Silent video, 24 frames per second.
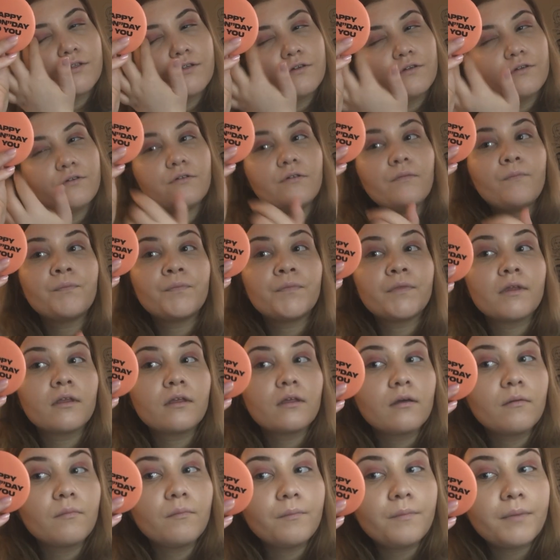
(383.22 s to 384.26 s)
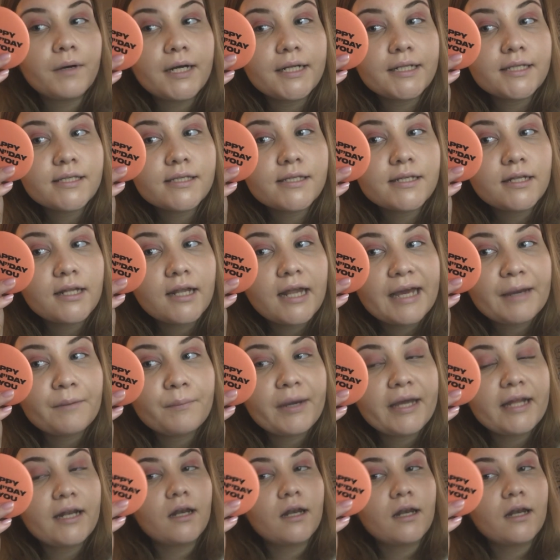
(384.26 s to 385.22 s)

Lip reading: do, but still like my